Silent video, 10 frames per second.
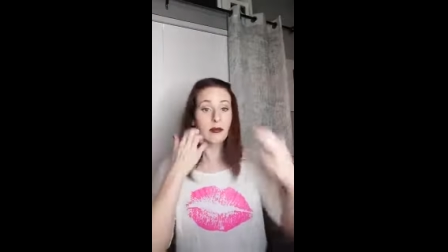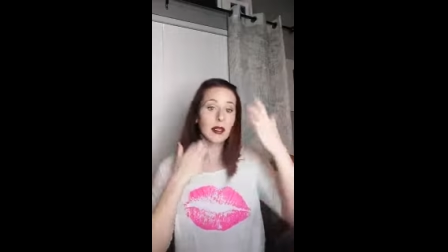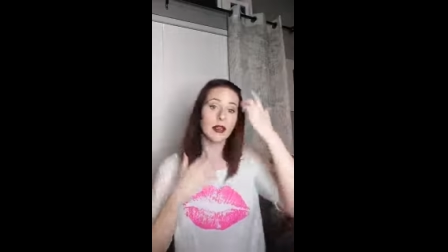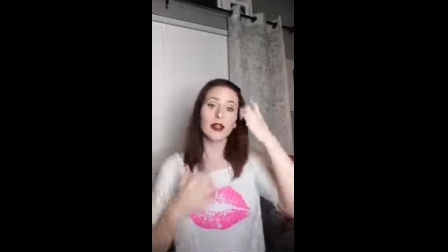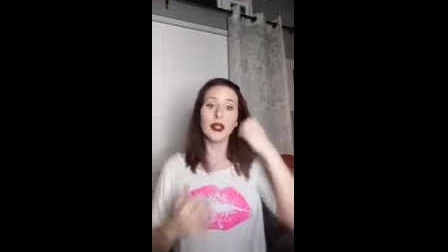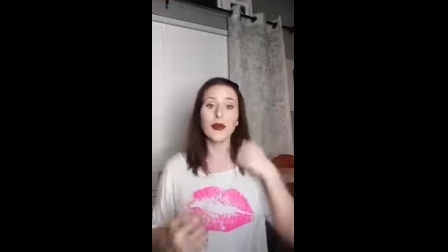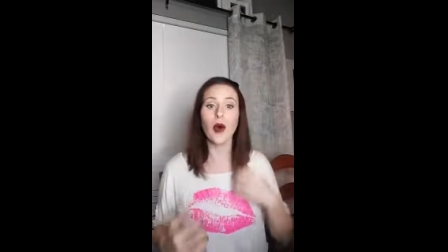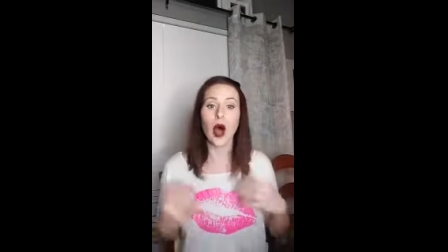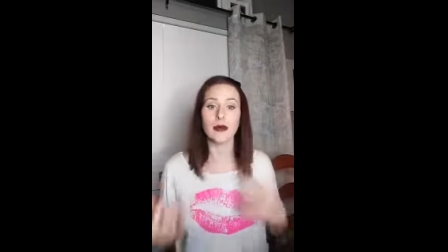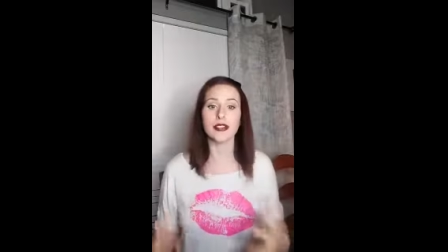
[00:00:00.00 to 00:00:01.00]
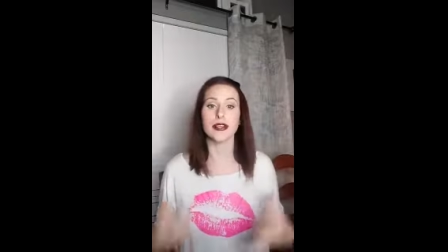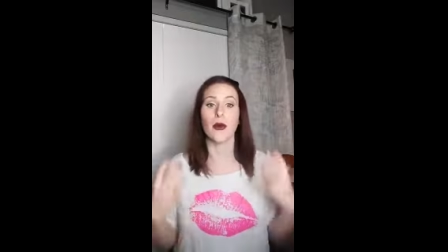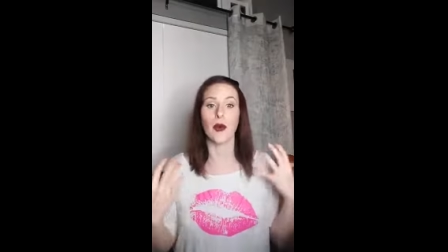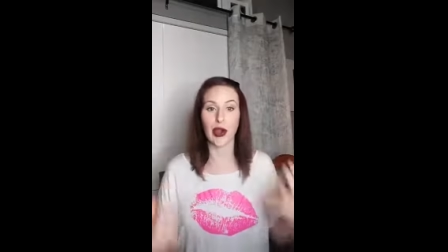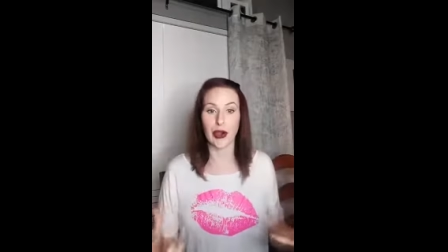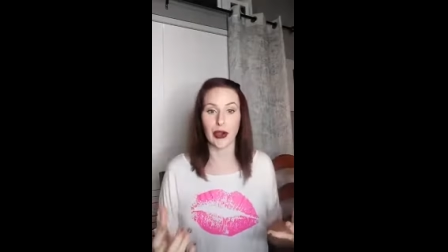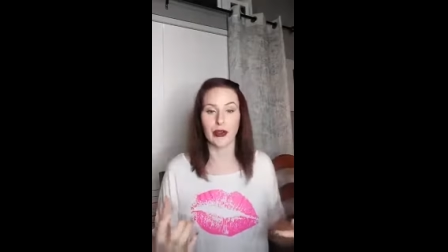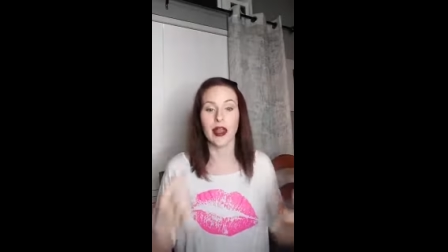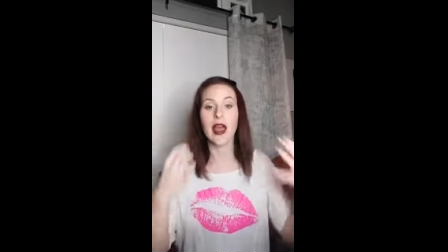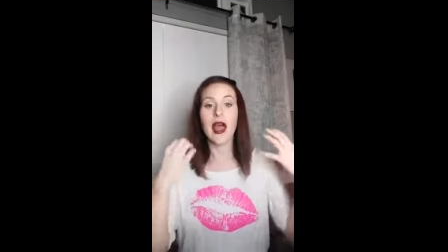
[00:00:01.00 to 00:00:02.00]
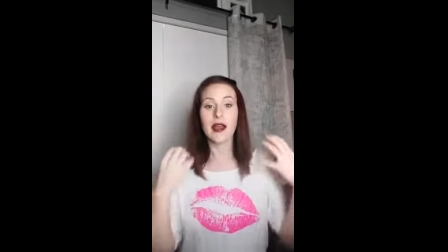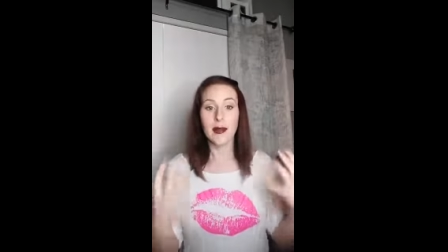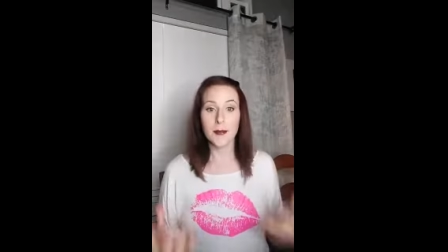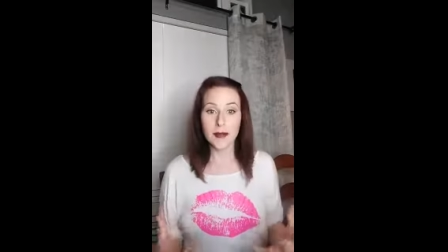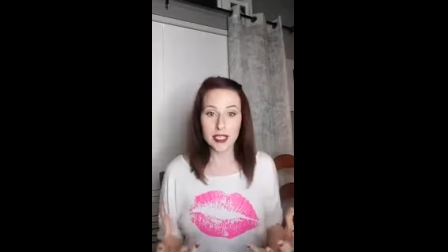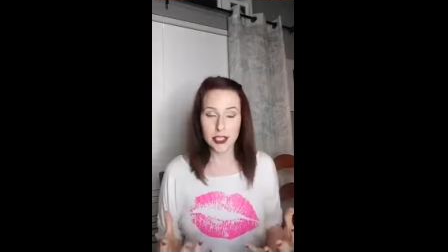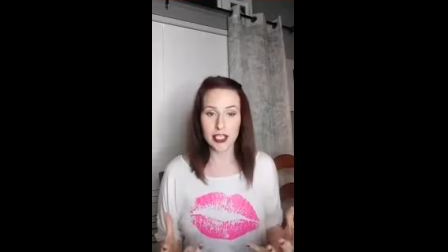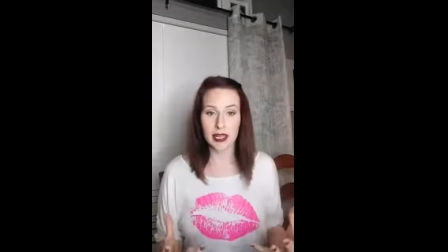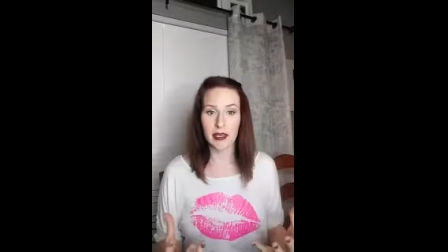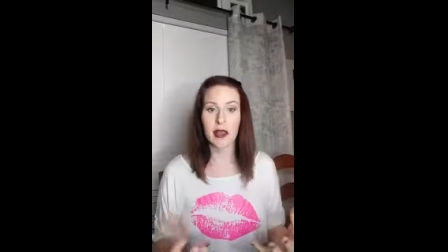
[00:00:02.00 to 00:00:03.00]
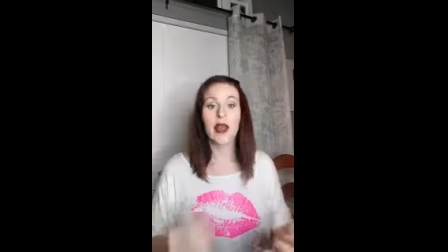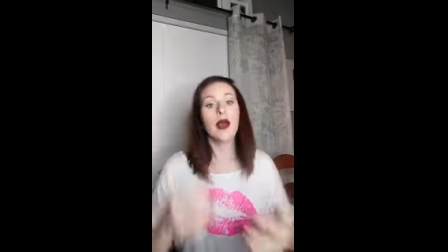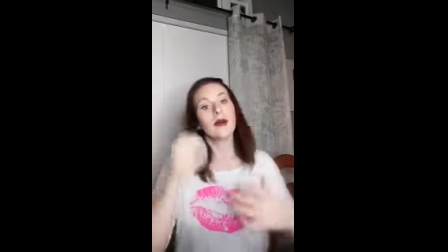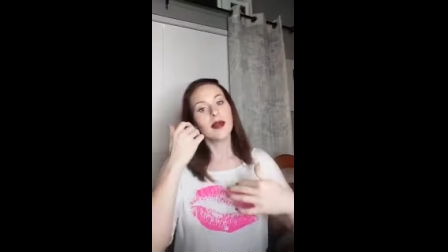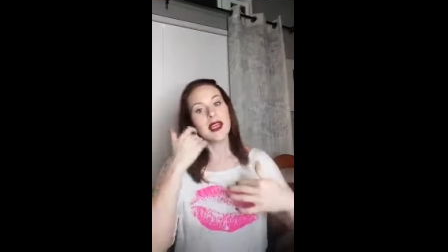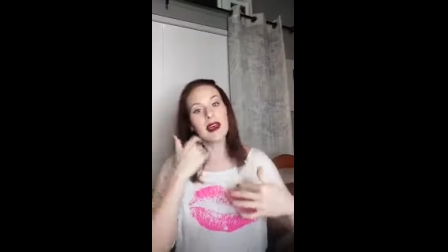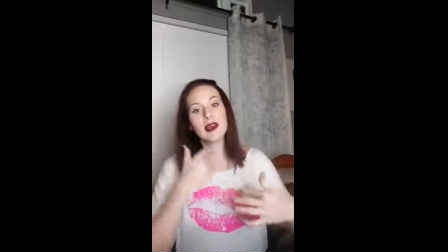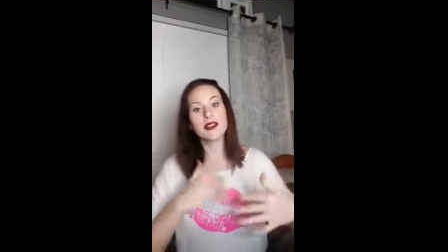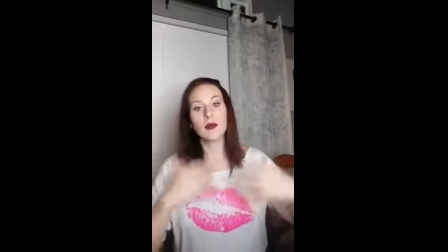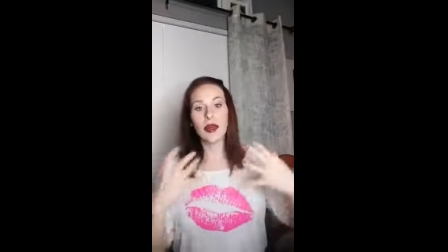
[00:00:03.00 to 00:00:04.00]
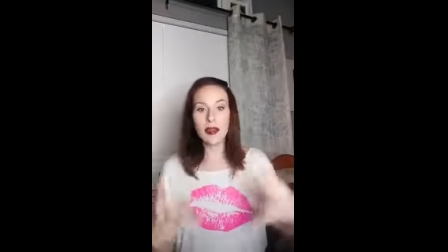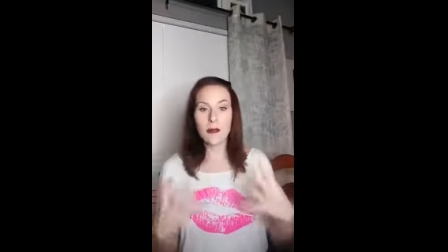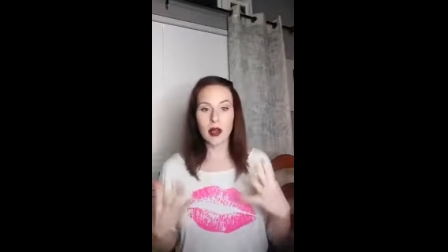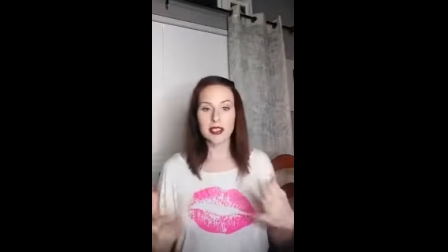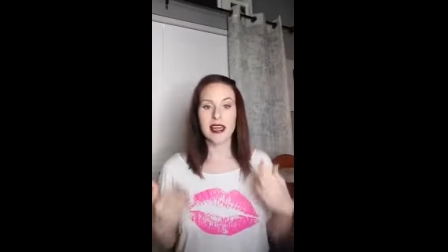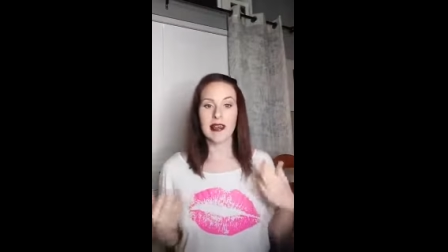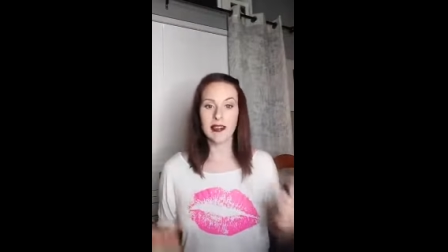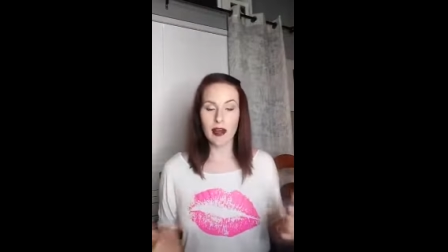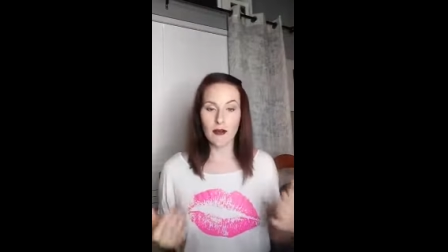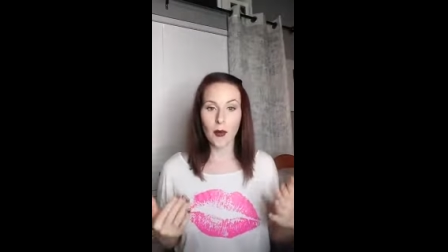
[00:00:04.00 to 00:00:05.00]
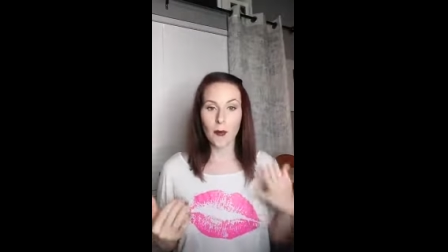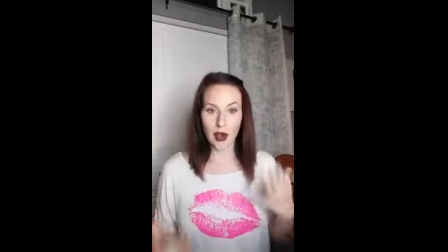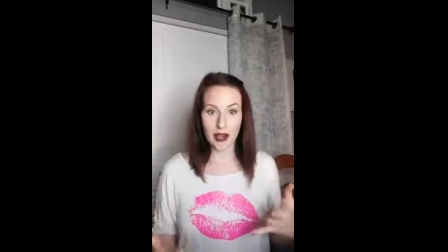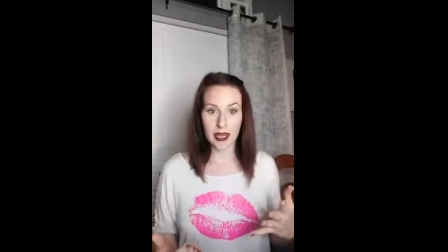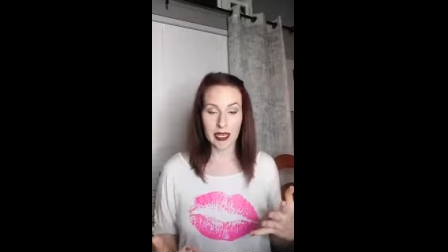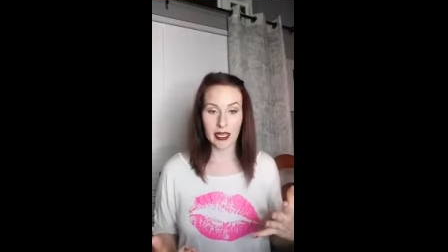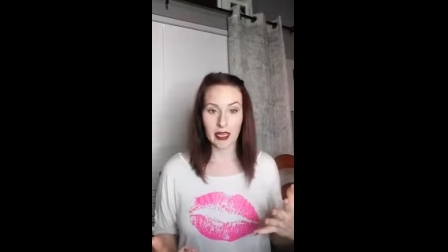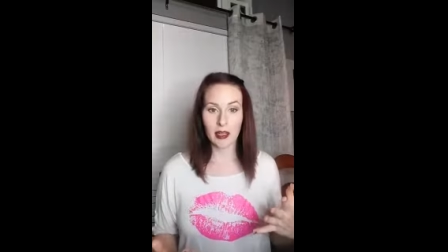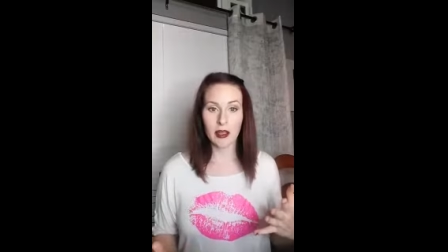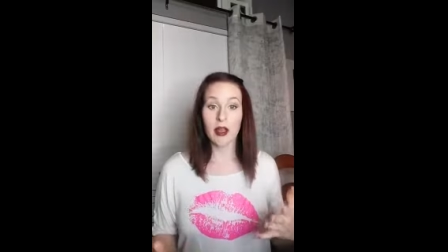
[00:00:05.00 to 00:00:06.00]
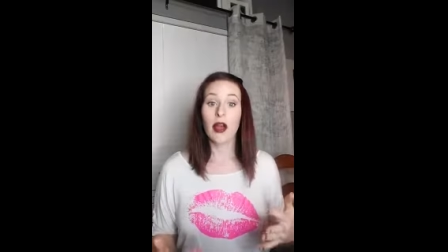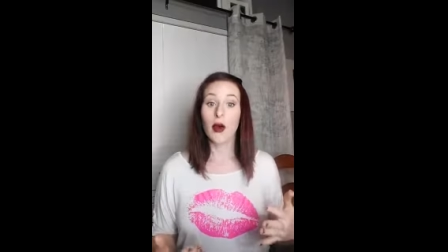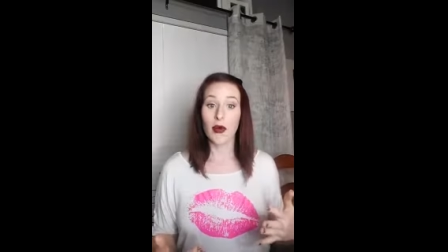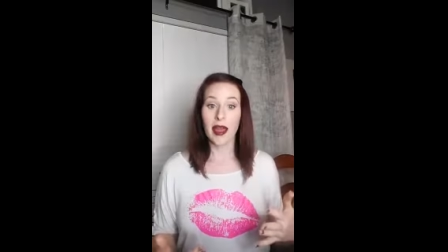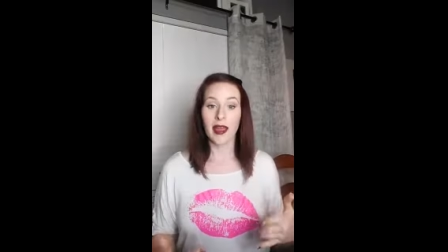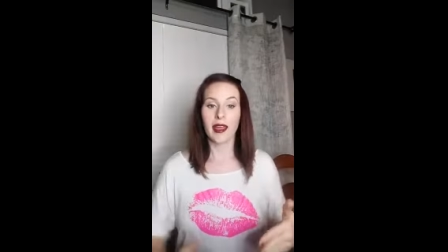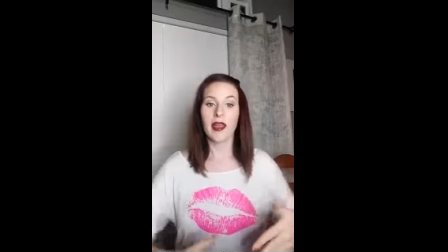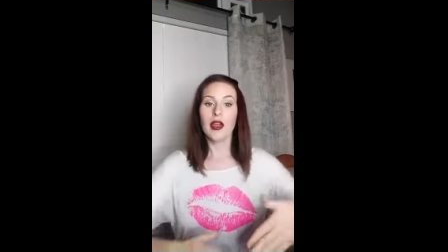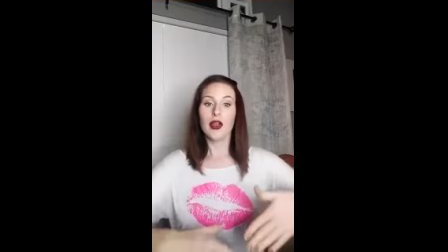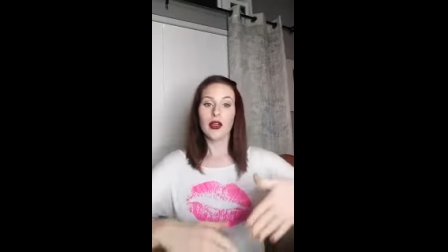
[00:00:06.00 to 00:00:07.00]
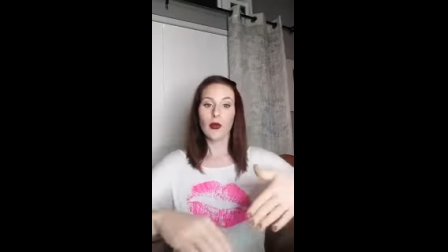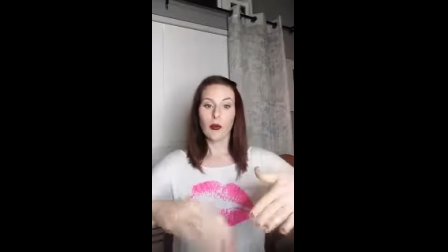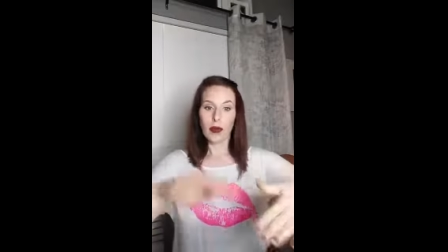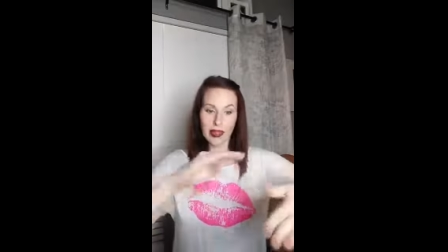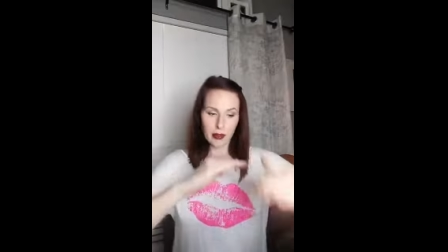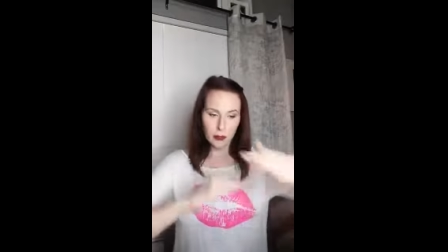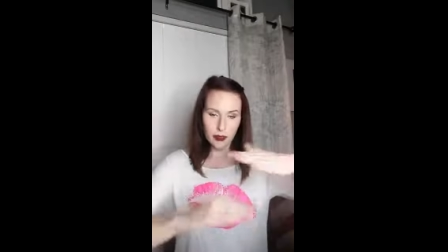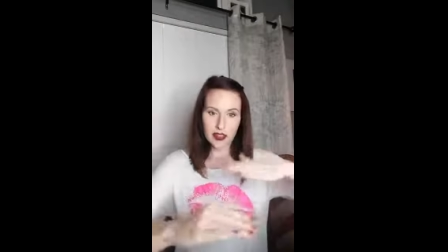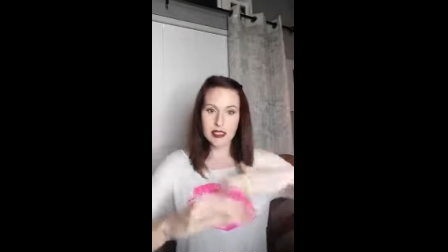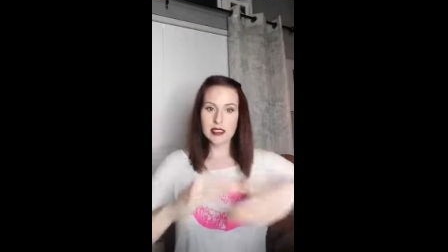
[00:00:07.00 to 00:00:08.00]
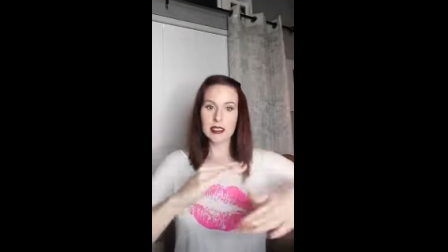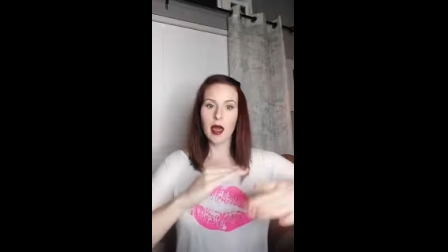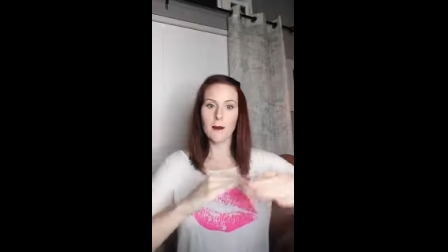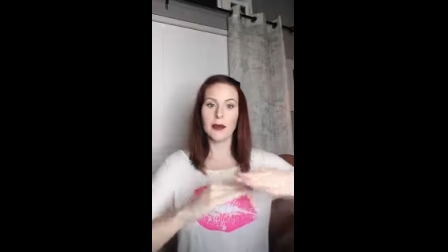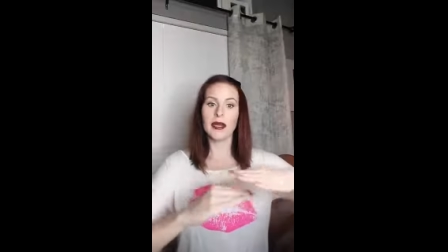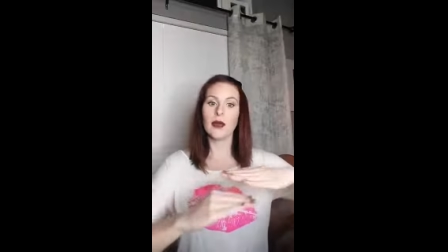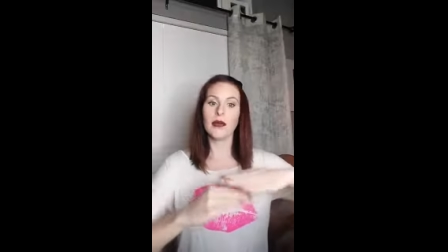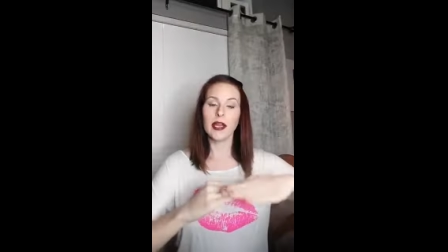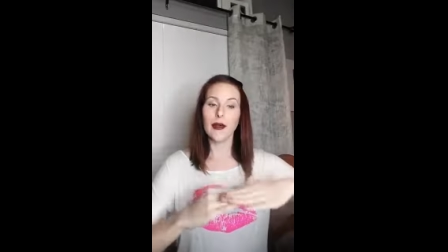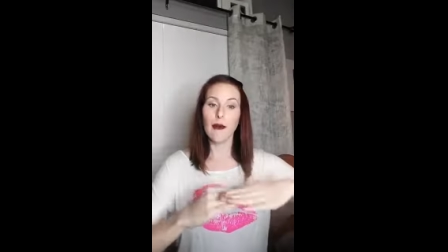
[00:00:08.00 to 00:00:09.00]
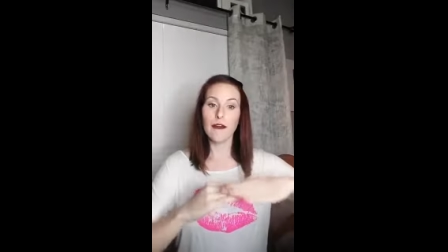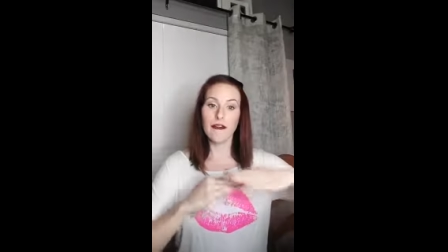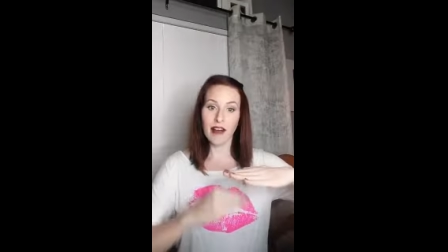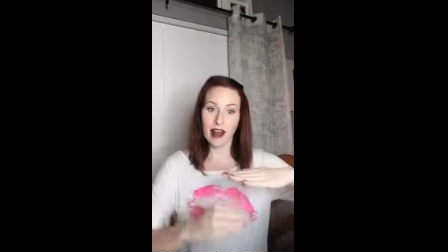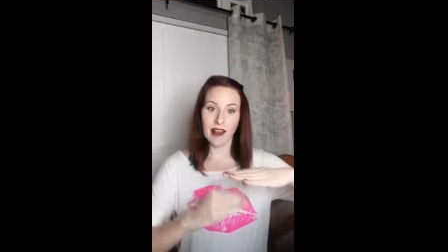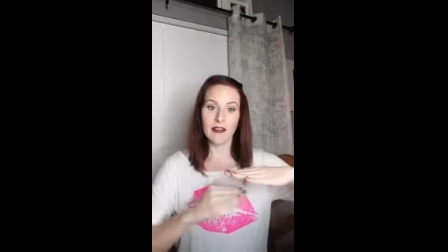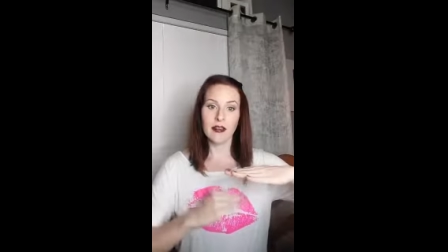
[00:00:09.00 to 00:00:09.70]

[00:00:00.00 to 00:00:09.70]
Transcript: you also earn commission, because with multi-level marketing, okay, this company, we go 5